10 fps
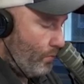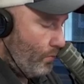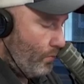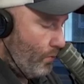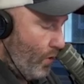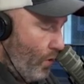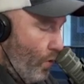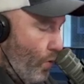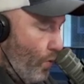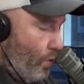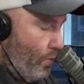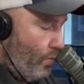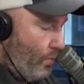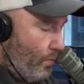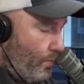
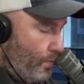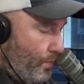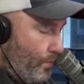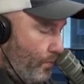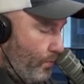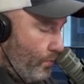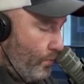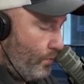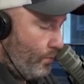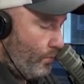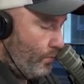(not speaking)